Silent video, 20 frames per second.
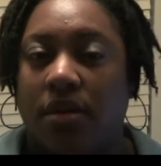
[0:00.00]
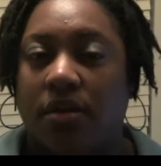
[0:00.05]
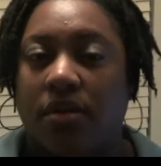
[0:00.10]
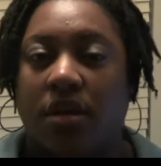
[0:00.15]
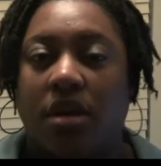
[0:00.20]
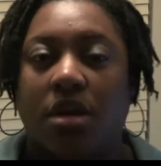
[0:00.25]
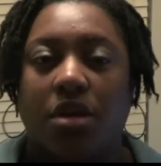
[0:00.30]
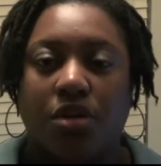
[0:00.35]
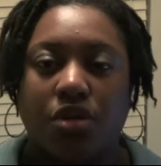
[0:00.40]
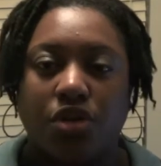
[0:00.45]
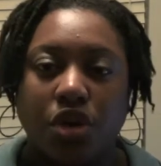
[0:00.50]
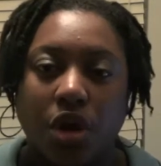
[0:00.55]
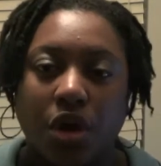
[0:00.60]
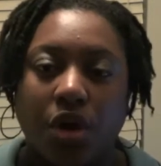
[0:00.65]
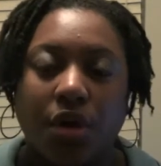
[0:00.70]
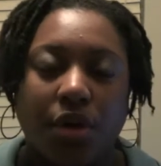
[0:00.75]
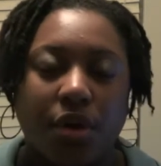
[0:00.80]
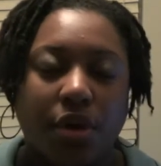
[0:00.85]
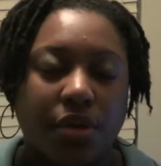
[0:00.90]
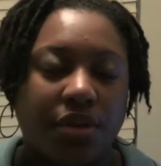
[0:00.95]
They're
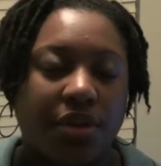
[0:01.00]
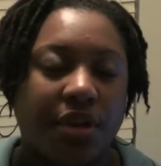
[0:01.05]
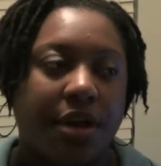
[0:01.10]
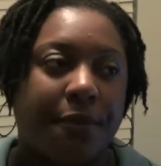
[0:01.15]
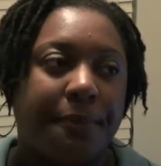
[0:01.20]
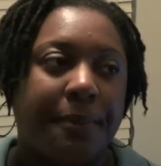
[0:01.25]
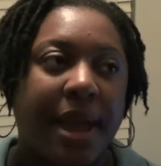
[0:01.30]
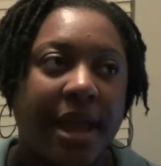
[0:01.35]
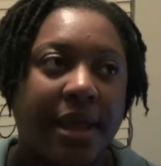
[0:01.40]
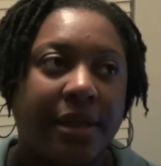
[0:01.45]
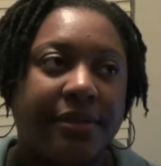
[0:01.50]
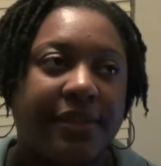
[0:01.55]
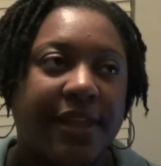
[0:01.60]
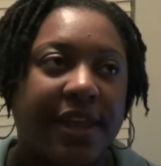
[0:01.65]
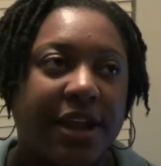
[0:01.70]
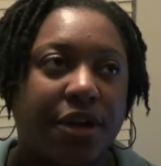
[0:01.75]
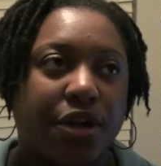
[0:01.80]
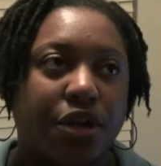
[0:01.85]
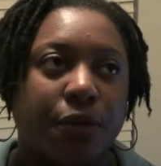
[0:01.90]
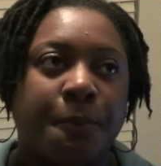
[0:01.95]
dull, they're
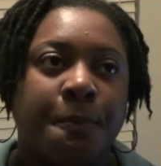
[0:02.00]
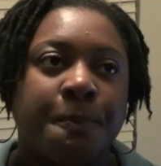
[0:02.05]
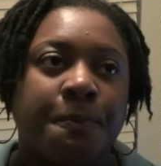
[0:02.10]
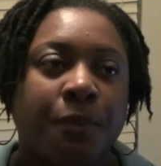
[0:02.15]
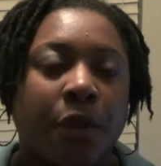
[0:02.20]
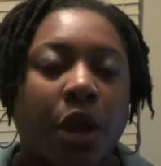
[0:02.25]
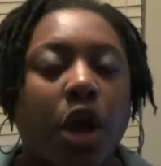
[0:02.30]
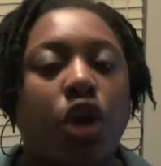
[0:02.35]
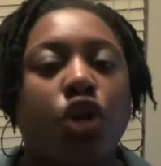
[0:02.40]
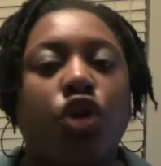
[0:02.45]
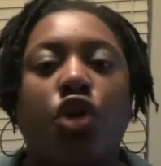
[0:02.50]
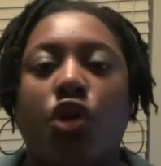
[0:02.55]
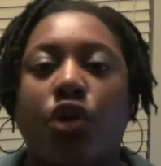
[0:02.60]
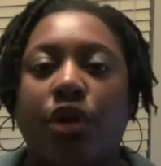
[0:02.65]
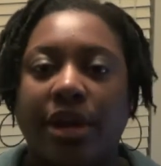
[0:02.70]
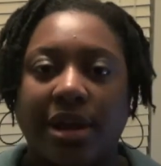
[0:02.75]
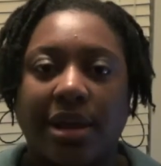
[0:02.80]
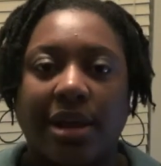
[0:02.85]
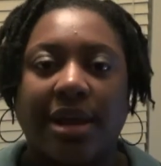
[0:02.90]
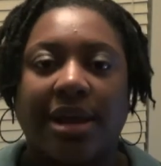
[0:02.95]
they're
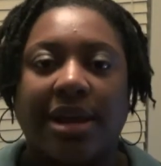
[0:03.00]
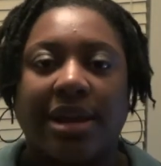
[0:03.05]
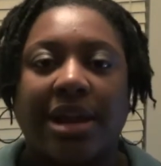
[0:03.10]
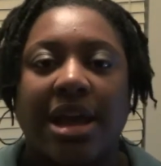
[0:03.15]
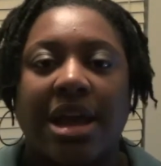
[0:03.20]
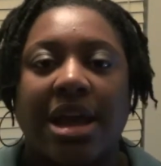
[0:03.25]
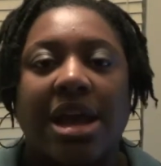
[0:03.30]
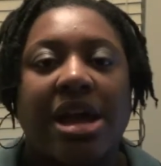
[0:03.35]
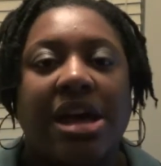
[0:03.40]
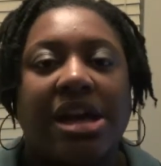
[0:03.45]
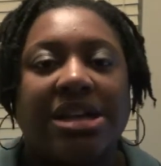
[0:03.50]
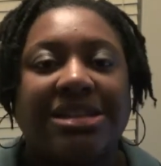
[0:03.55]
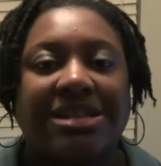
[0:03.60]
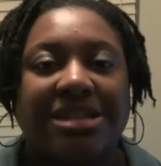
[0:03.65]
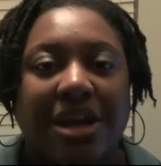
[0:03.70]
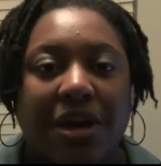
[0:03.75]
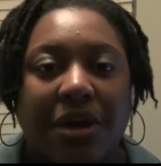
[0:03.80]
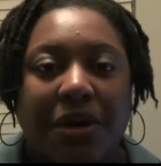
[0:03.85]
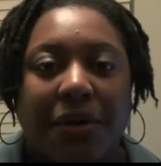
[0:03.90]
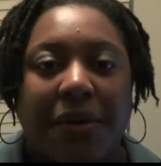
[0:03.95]
annoying.
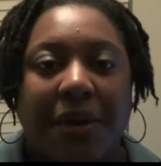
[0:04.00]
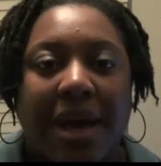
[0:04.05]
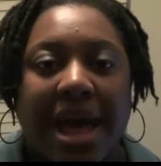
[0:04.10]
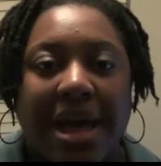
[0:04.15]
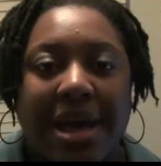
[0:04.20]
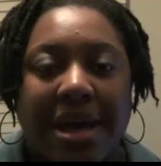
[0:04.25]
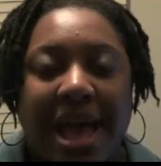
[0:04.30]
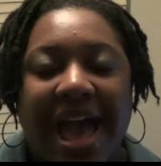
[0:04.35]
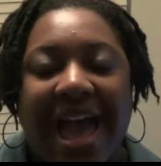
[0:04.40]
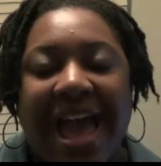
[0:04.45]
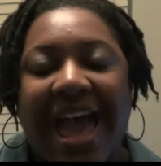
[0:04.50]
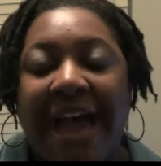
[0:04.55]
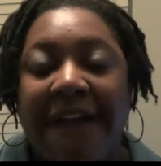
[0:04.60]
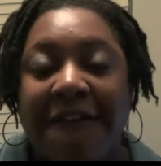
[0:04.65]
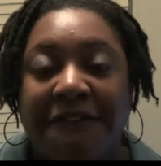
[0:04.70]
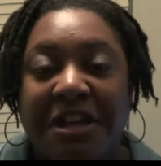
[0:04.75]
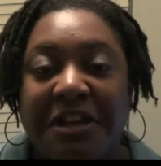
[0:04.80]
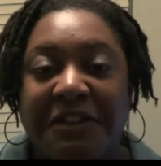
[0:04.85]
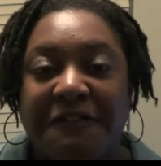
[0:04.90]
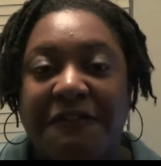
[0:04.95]
So uh, I
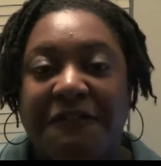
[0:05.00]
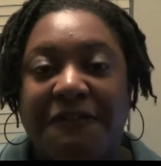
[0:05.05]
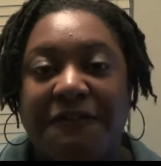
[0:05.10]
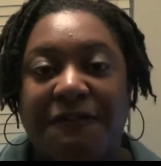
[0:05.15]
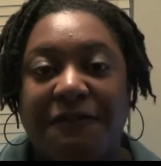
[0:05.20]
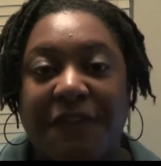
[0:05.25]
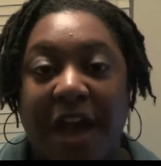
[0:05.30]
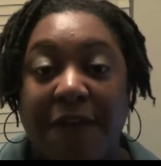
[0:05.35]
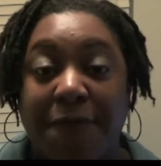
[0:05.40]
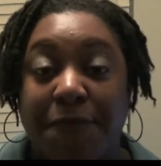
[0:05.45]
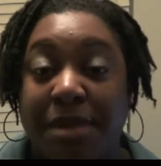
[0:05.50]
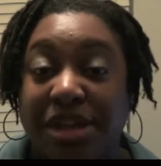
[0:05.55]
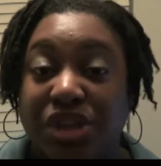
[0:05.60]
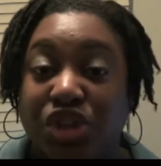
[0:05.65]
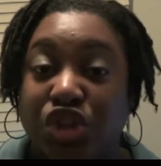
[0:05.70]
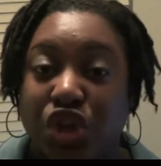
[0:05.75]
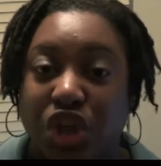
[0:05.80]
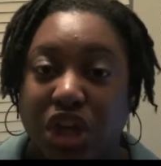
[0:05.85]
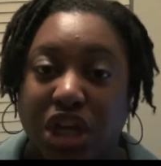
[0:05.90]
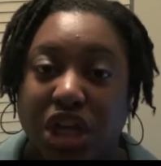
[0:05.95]
haven't I've been
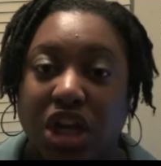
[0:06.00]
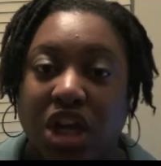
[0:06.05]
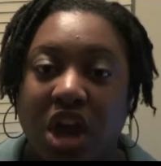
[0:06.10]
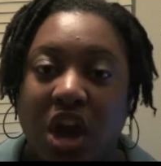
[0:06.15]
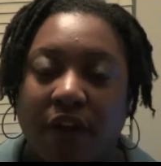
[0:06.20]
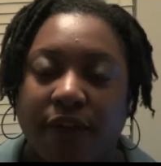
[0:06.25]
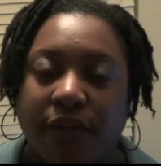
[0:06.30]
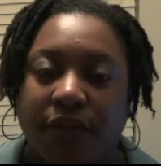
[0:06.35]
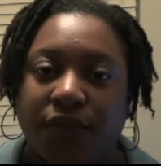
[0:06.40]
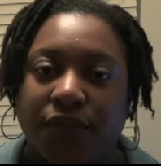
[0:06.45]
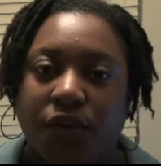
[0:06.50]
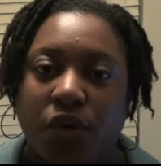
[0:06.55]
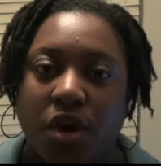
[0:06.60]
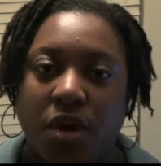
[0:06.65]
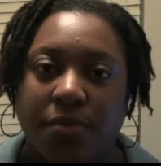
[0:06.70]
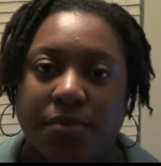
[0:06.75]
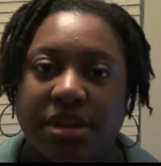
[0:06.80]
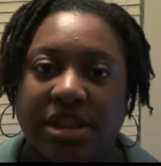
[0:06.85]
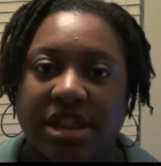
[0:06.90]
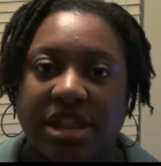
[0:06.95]
drinking coffee for
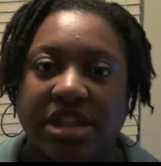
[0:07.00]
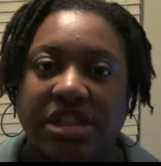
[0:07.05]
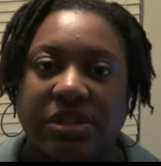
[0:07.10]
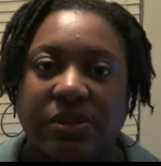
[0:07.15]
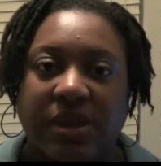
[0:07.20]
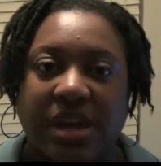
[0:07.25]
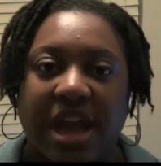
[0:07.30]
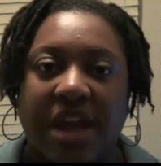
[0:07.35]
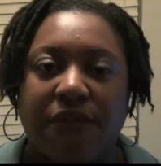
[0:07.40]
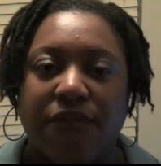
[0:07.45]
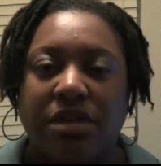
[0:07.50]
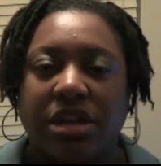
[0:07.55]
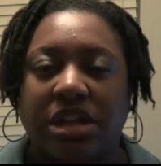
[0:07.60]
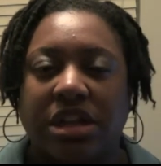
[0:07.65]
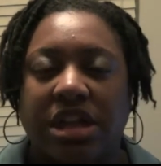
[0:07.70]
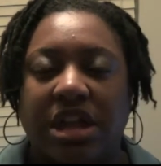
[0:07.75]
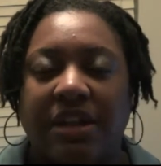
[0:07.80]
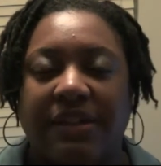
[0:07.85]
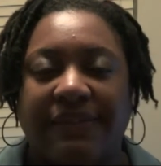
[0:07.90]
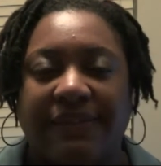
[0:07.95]
it, but this week I really
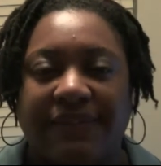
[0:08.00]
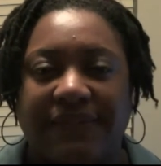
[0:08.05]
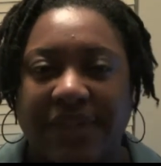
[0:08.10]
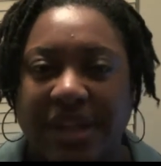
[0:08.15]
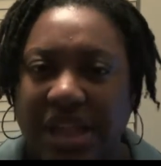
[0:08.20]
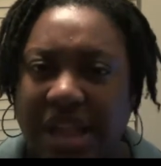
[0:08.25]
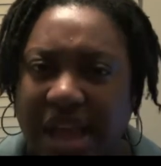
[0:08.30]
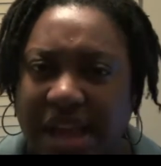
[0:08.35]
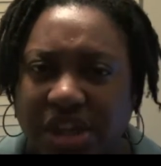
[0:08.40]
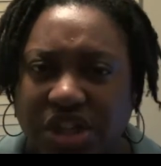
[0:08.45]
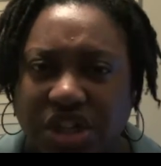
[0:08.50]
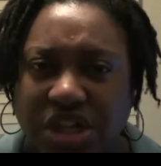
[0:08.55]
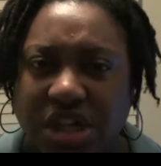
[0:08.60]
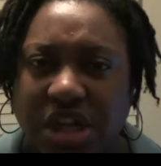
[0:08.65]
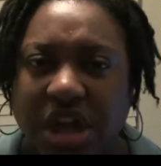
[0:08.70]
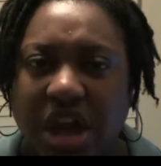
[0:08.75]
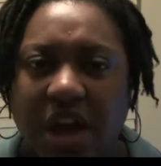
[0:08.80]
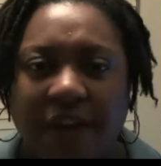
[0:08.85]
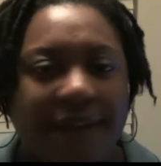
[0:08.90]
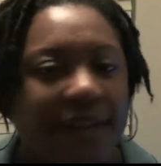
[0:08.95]
didn't feel like
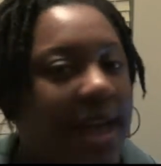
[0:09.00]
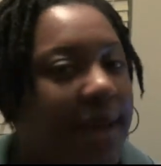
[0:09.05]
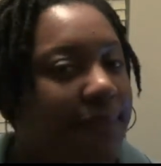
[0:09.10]
drinking coffee.